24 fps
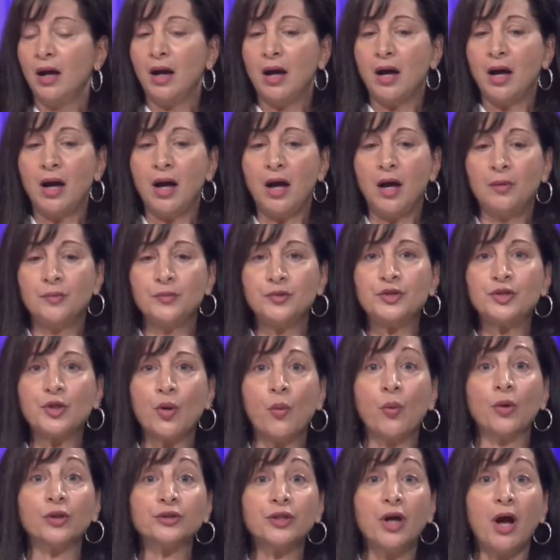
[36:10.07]
yeah. Um, so
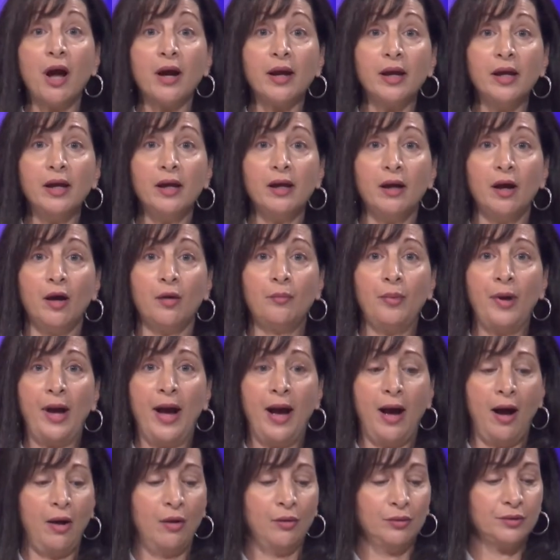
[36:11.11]
we're talking
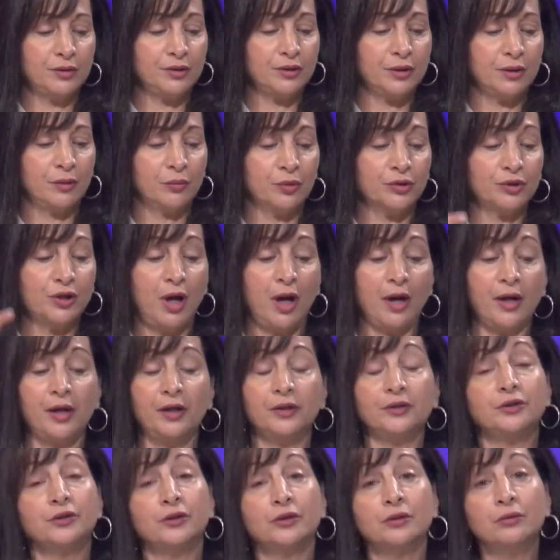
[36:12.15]
about uh, we're
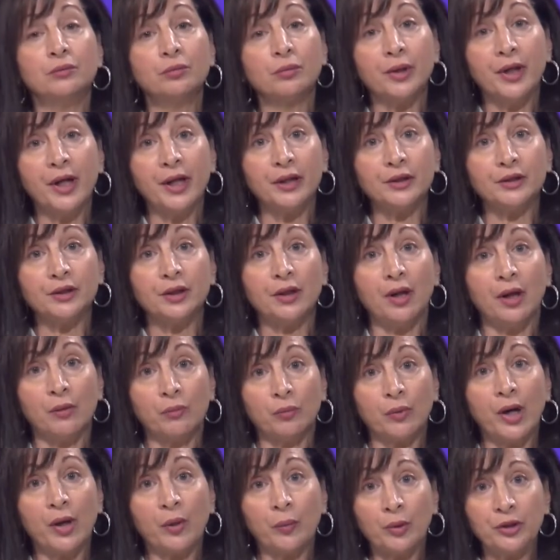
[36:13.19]
talking to uh,
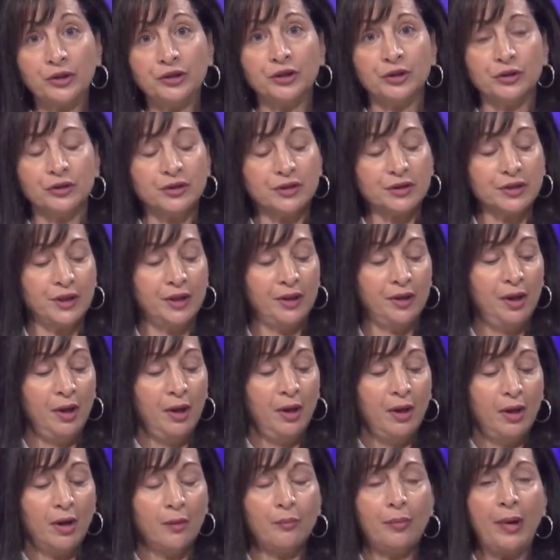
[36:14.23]
Rick Richardson
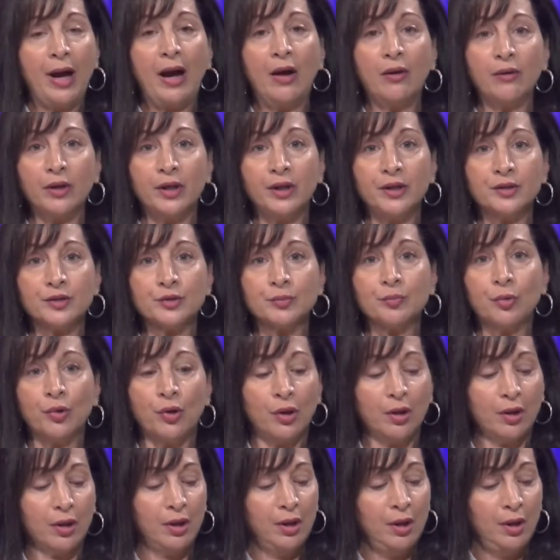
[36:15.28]
about his
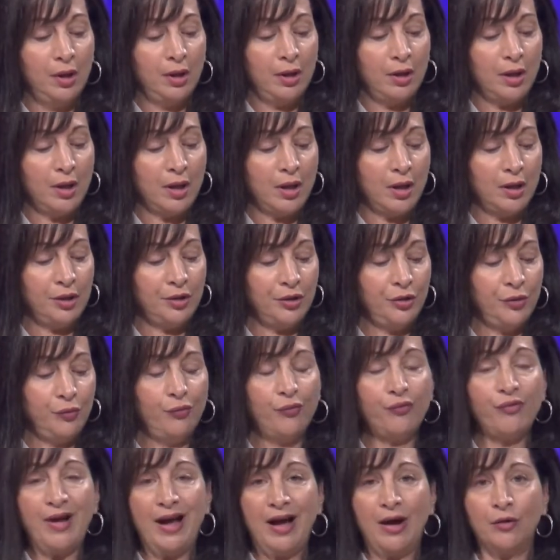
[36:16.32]
book uh, you
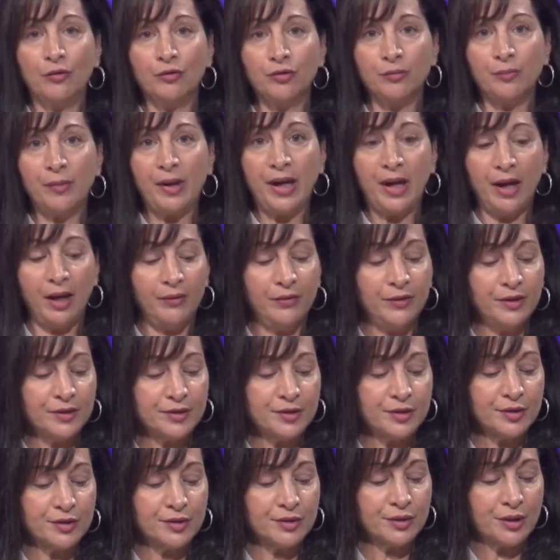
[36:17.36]
found me. And
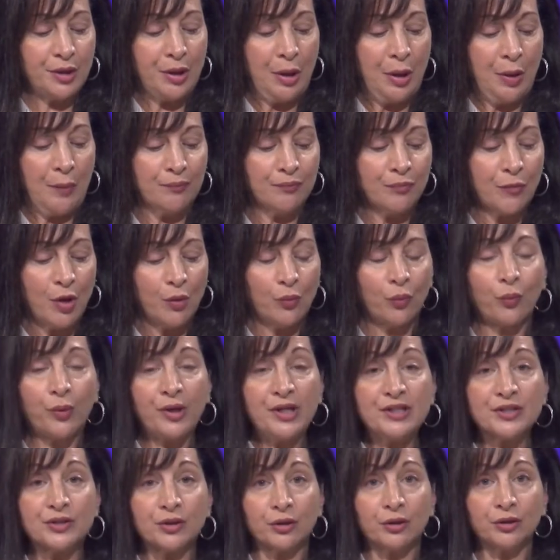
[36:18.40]
this is um,
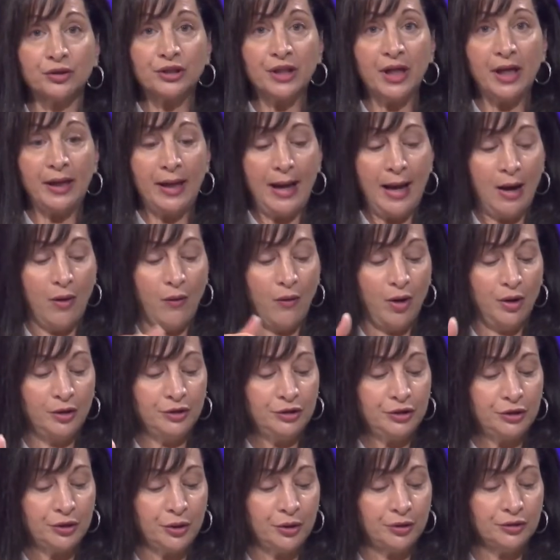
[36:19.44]
research on how
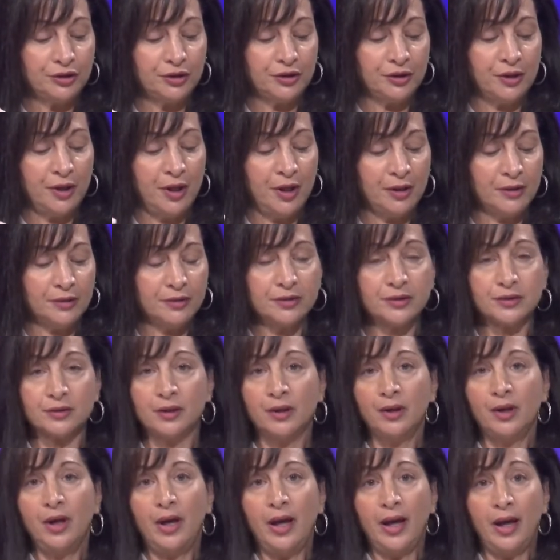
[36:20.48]
unchurched nones,
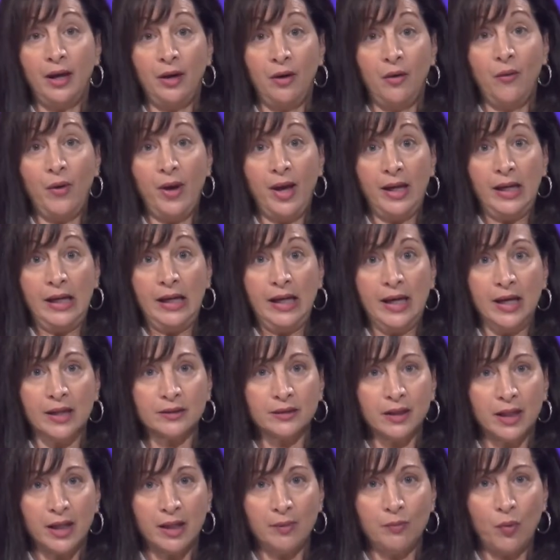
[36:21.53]
N O N E
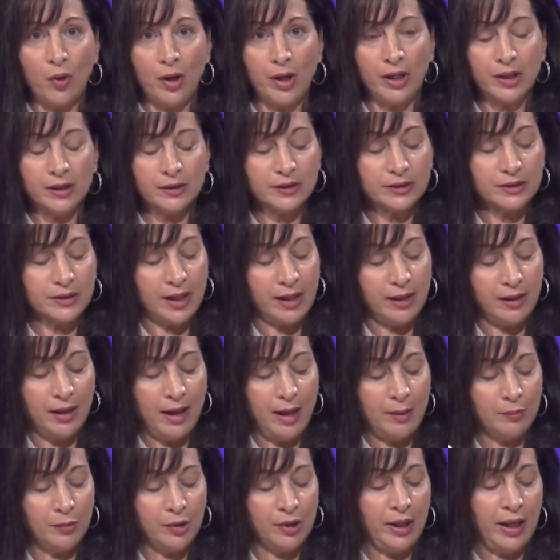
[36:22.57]
S, I keep wanting to say
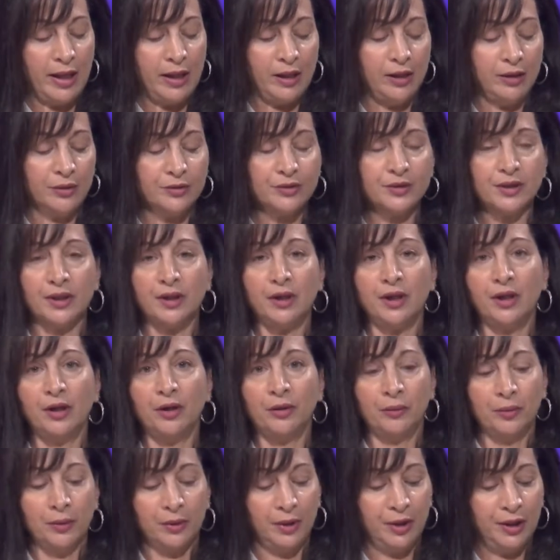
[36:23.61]
that, millennials and
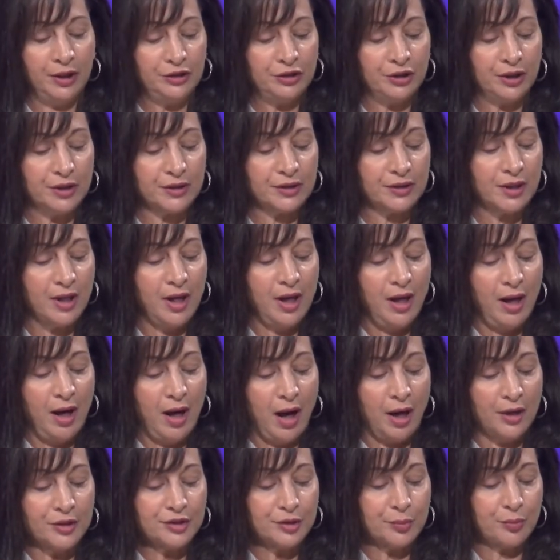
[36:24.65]
irreligious
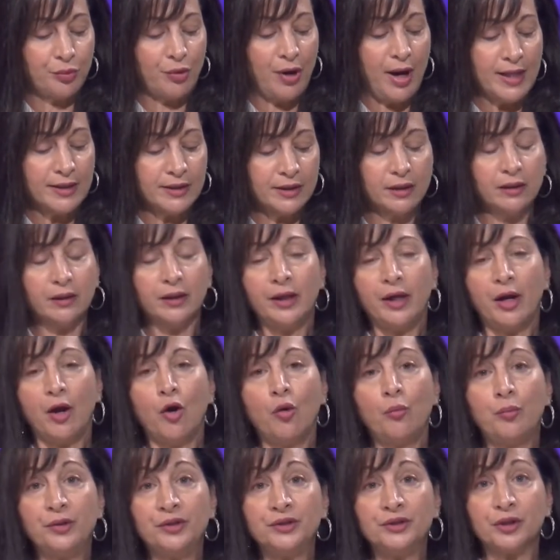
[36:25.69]
are surprisingly
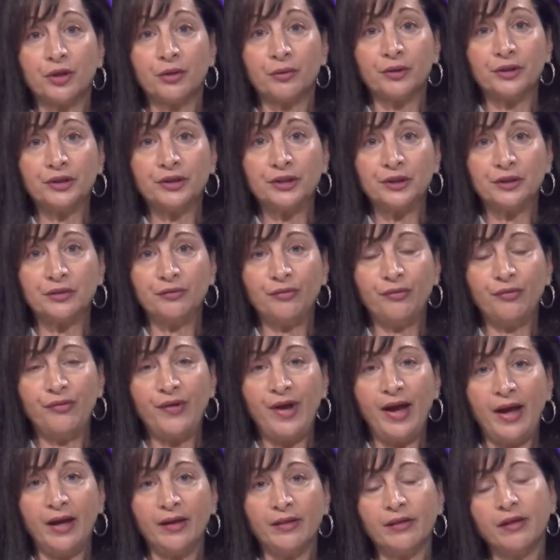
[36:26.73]
open to Christian
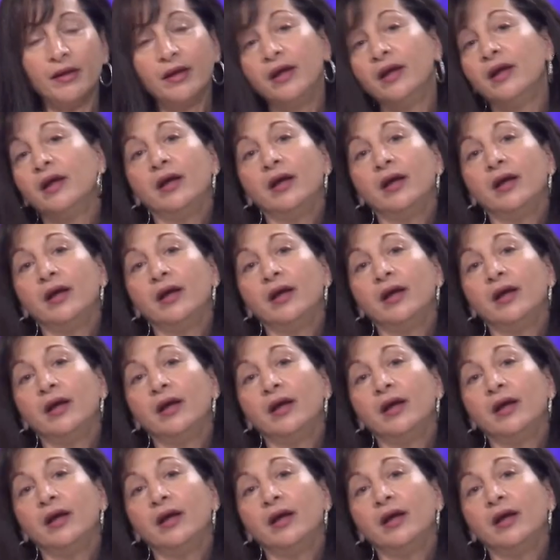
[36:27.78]
faith.